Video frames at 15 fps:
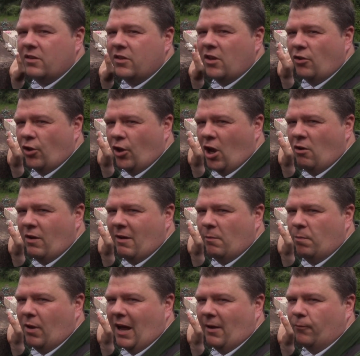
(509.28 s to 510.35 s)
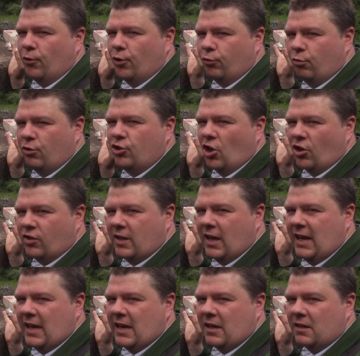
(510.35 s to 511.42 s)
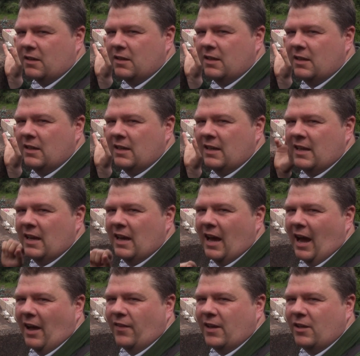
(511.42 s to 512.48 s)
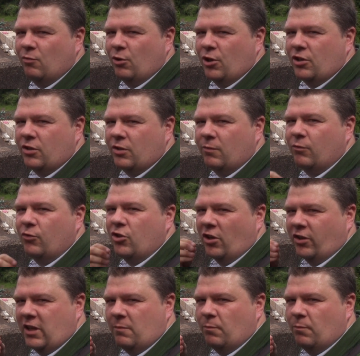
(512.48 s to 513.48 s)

So the low level platforms were just here. And this was Dudley